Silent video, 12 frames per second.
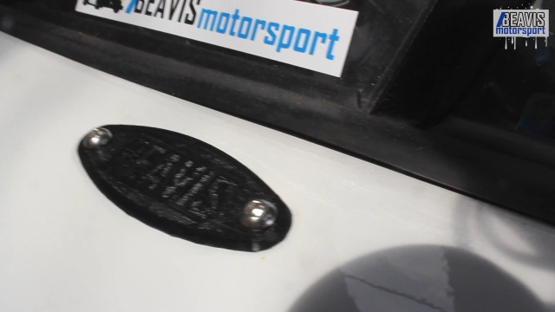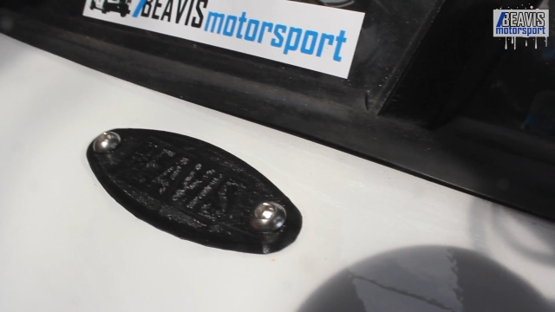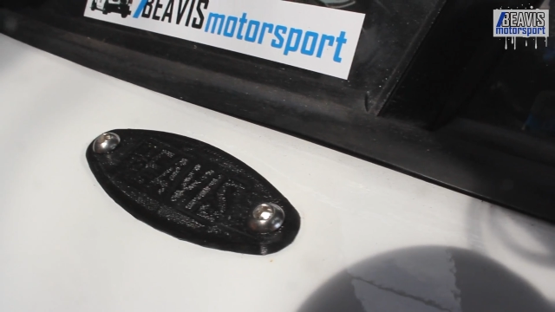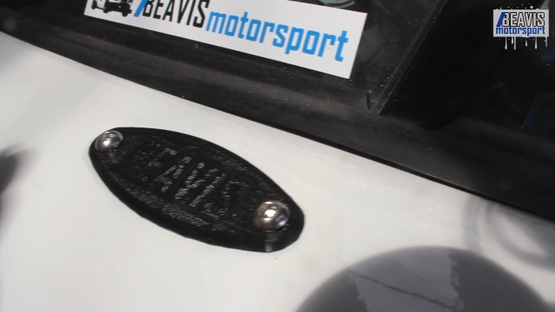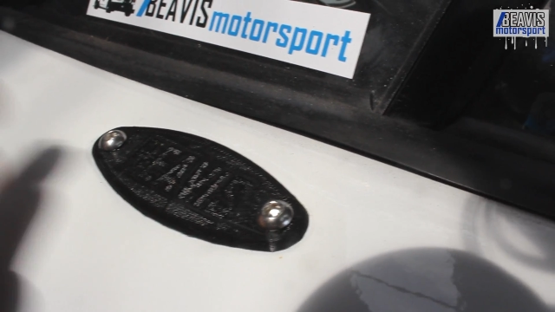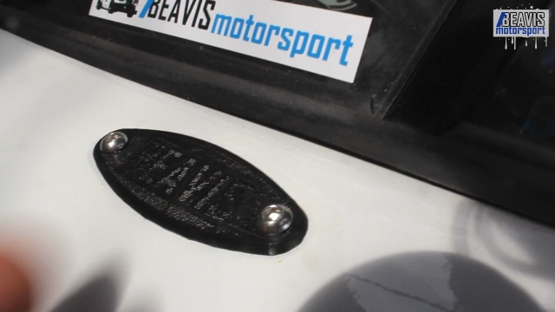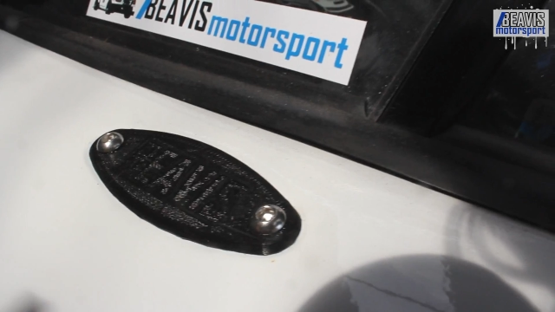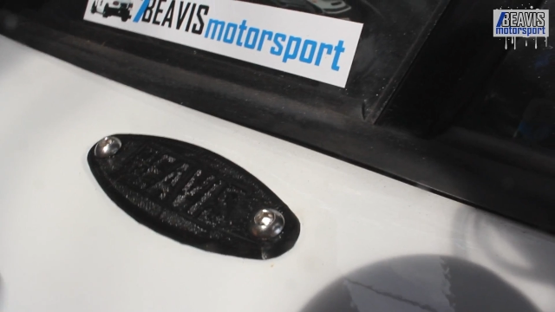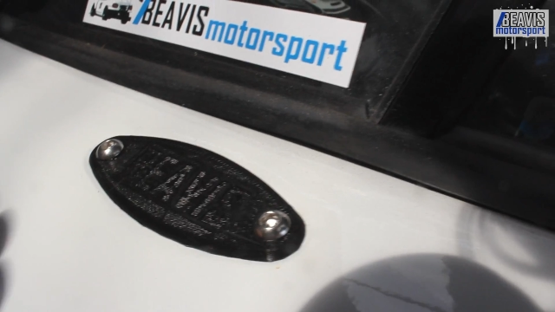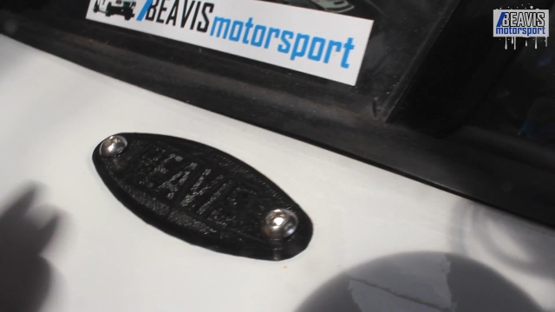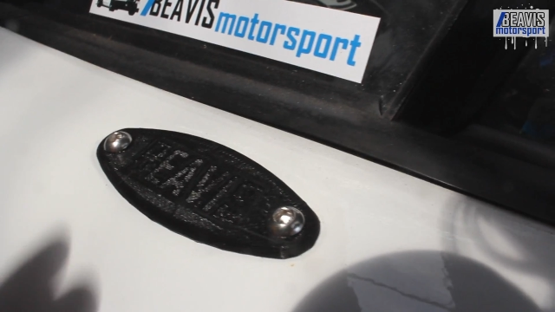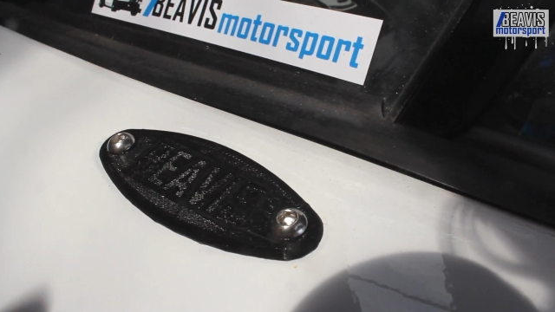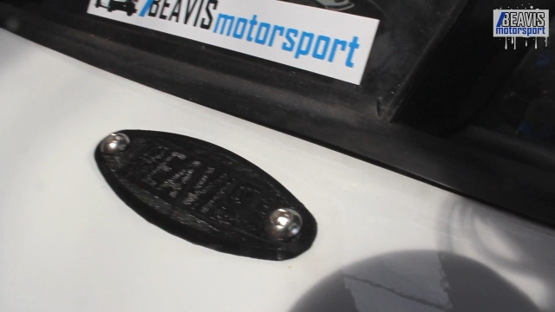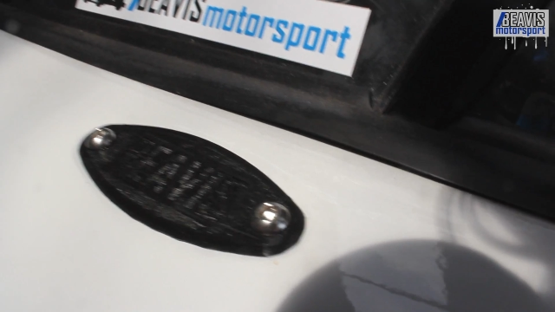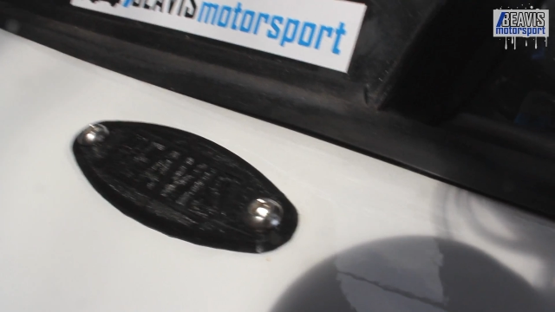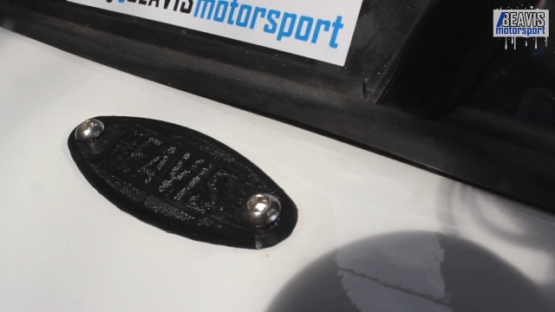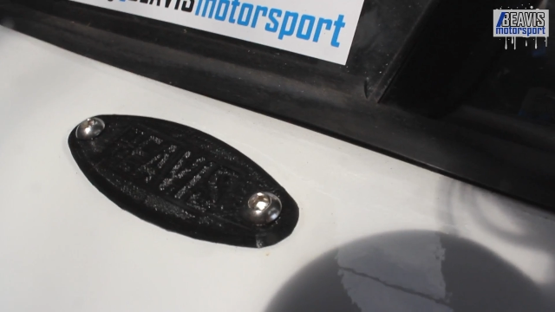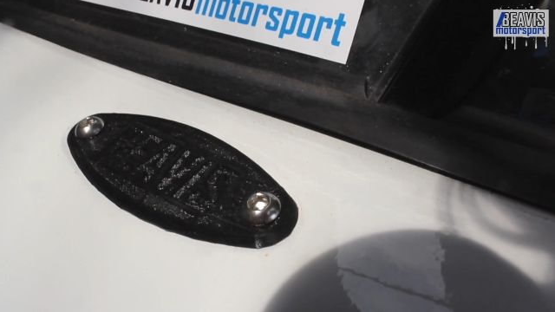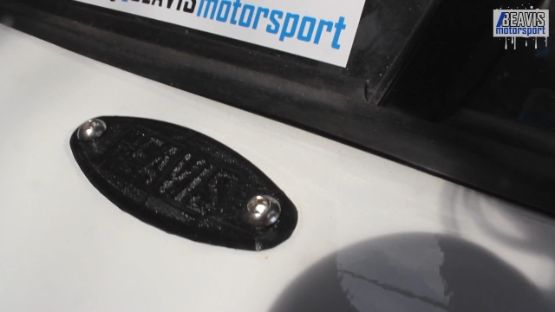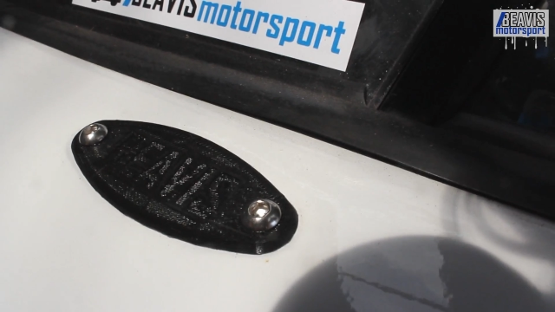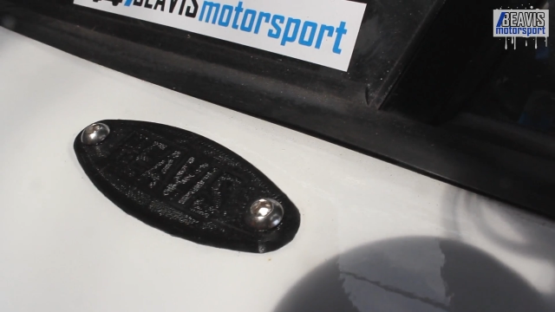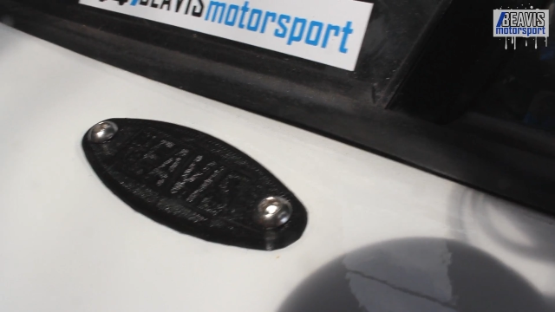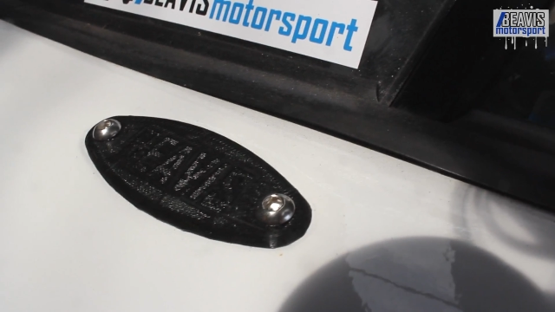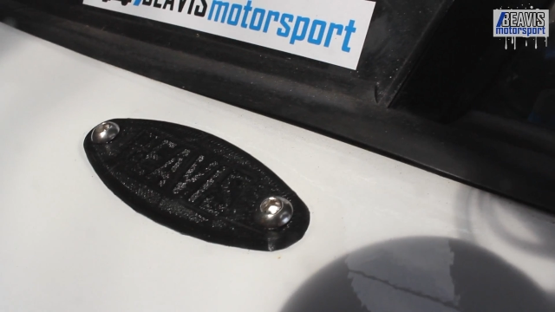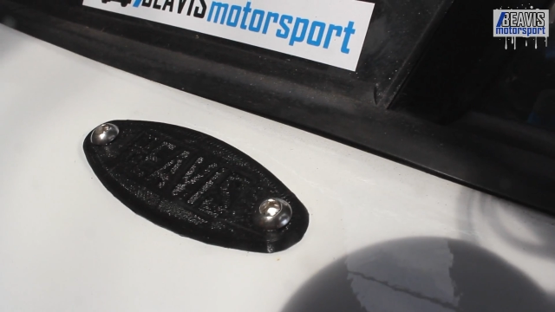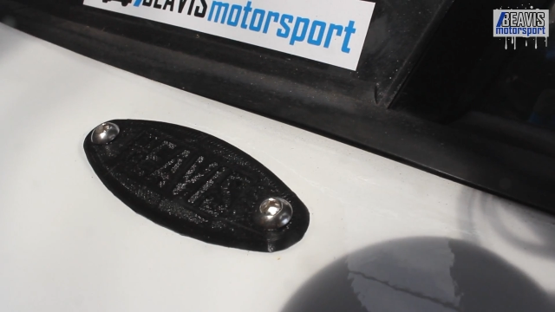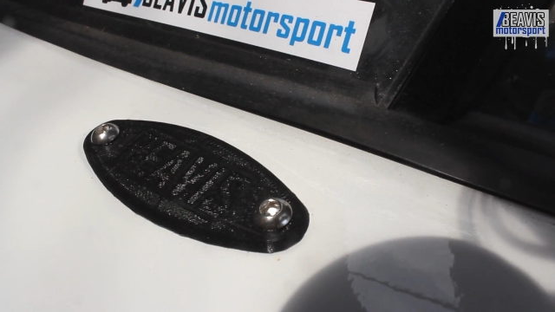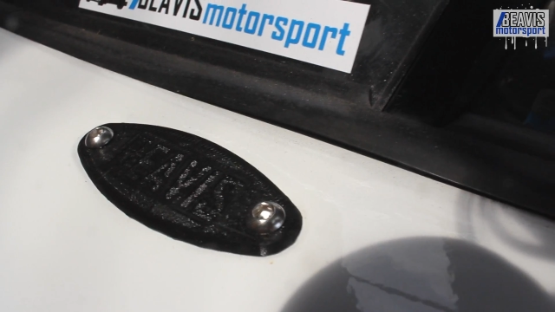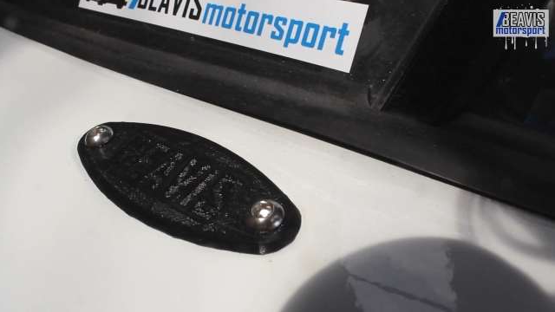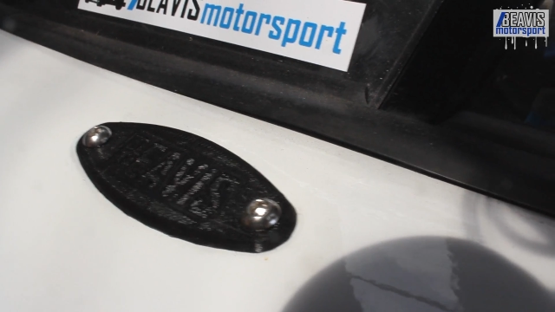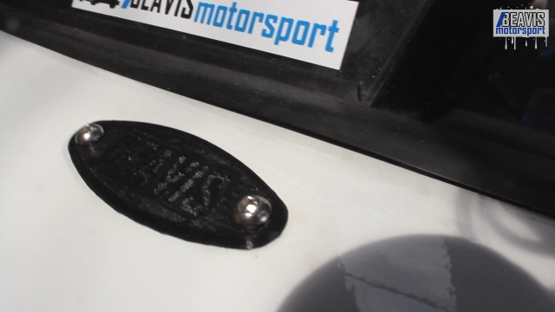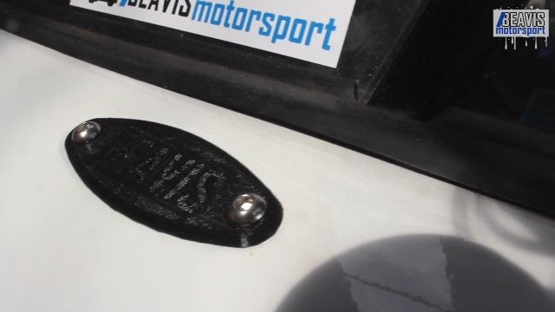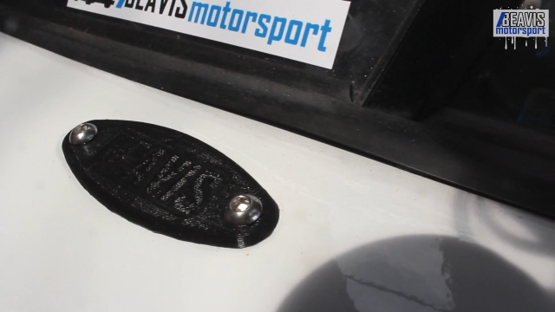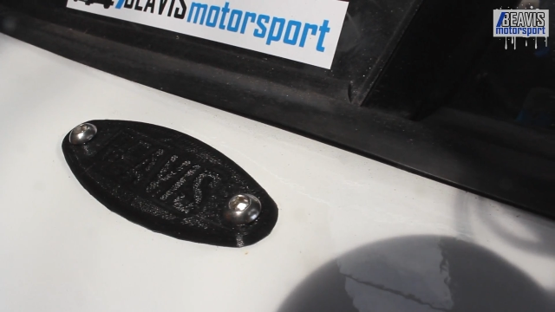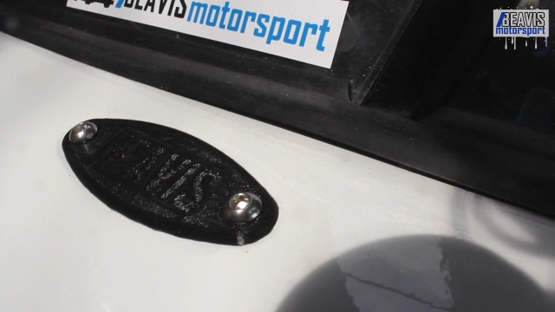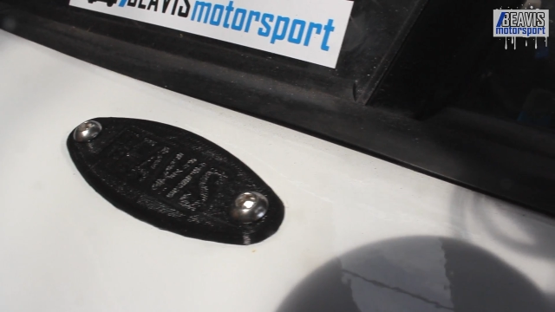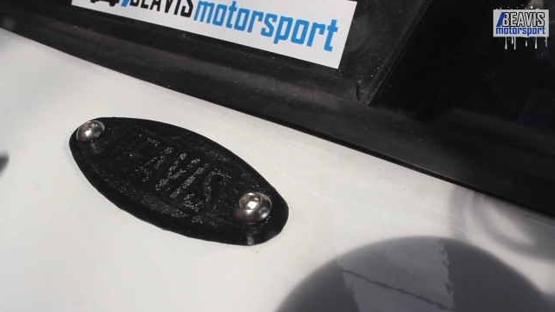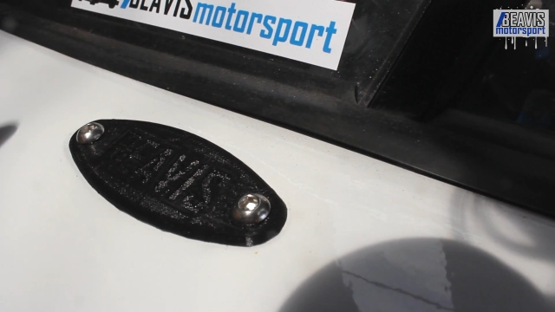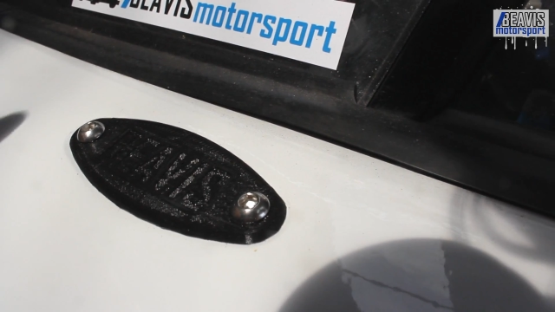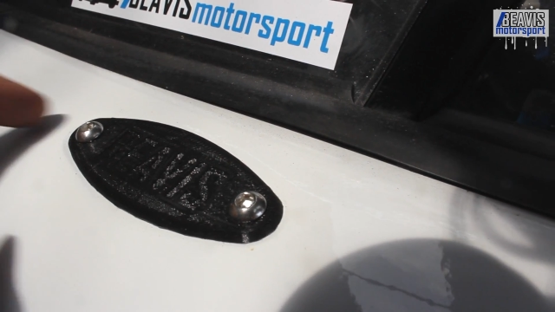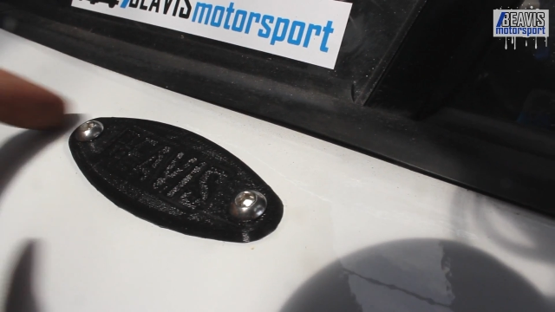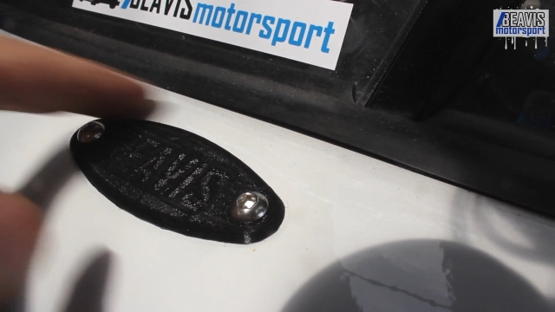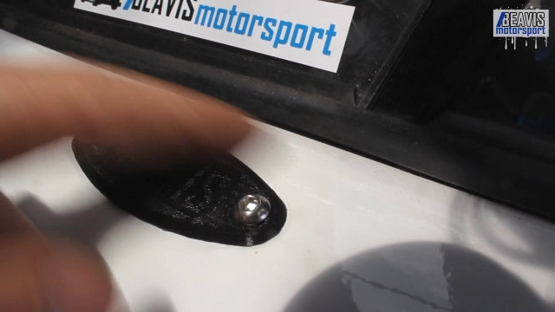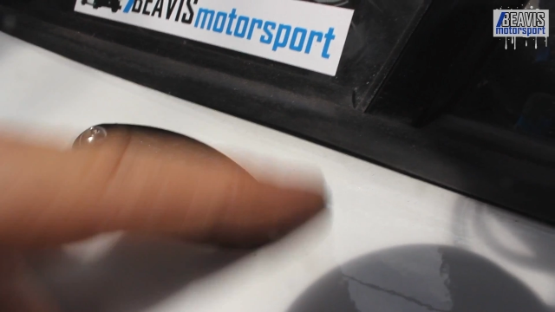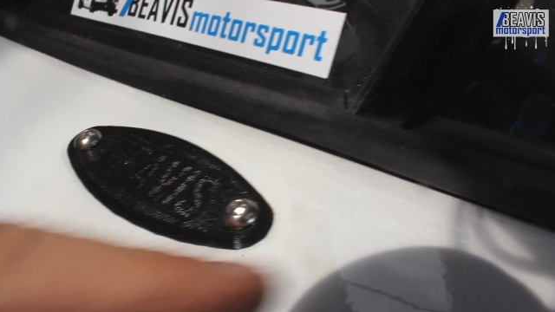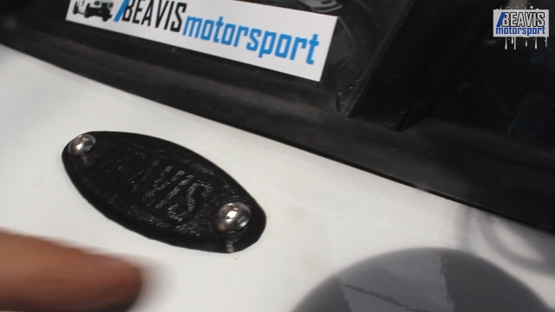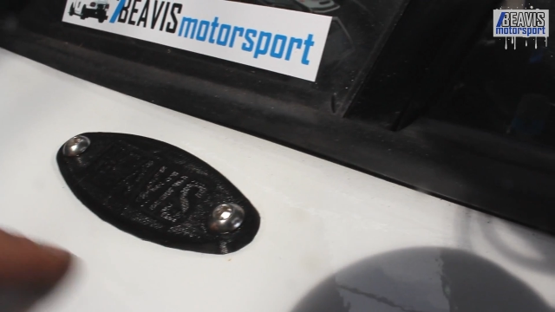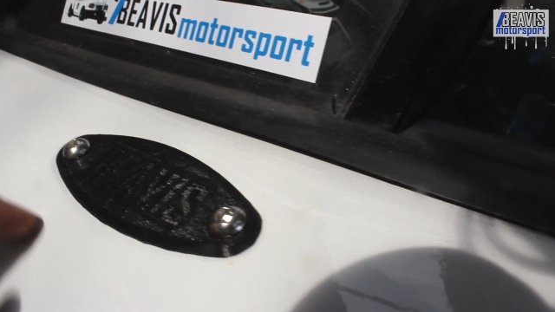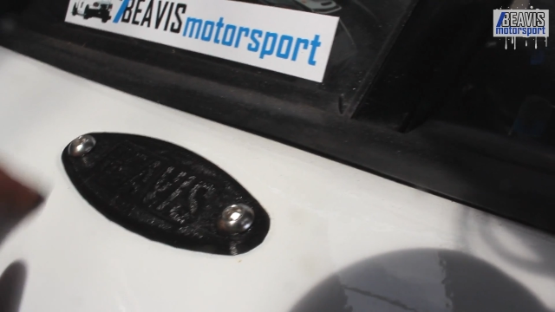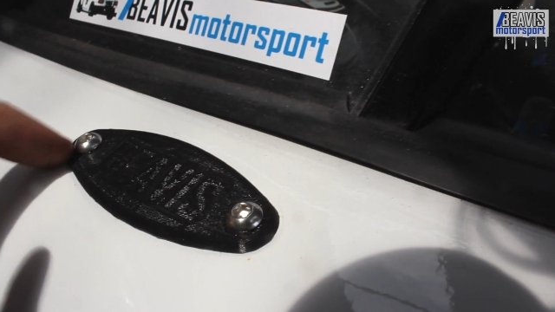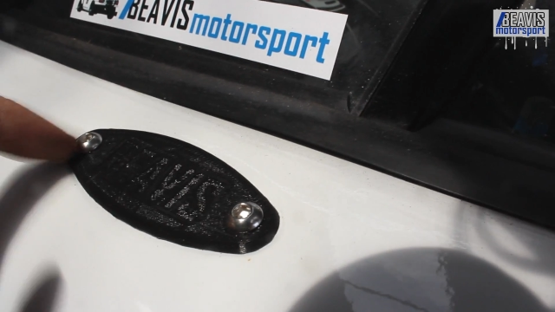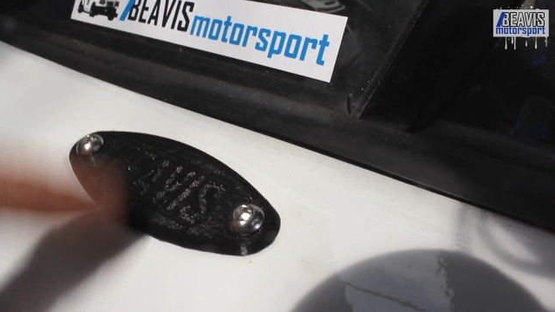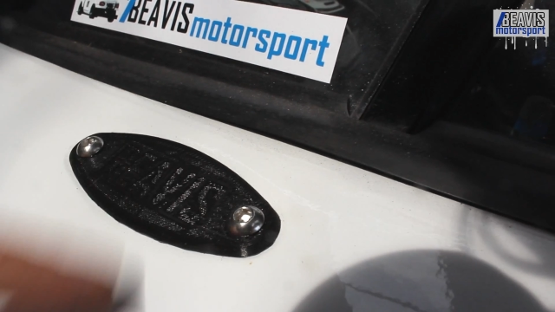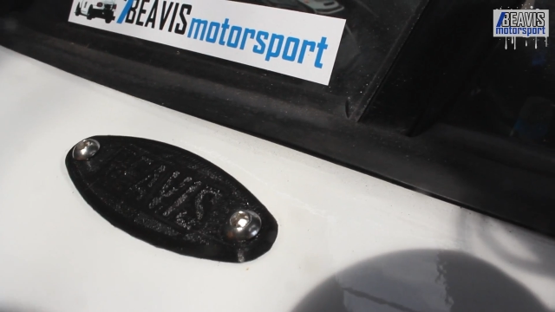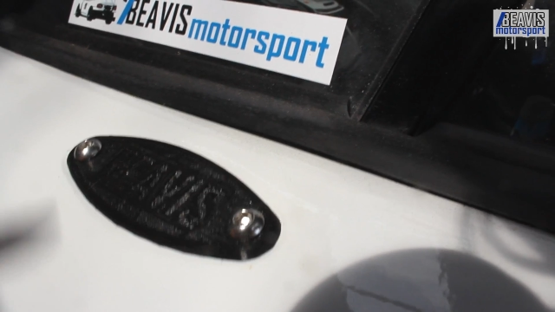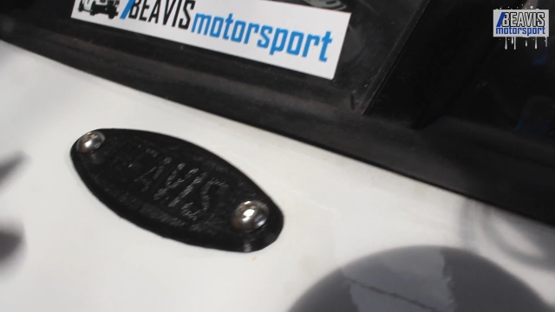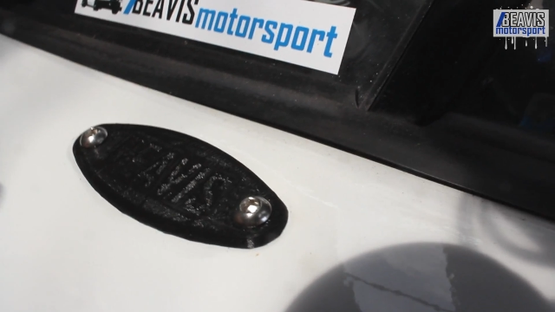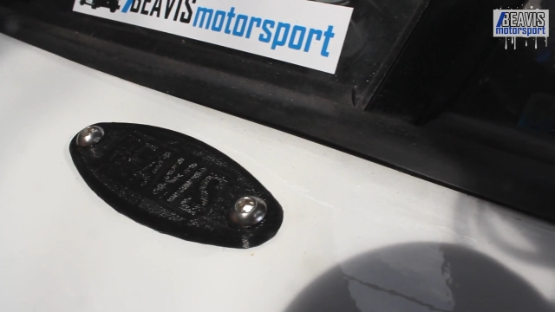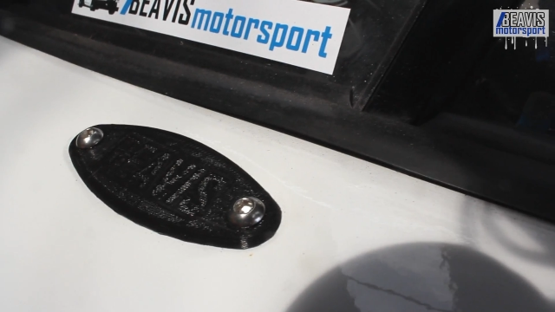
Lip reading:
Nobody's mouth can be seen.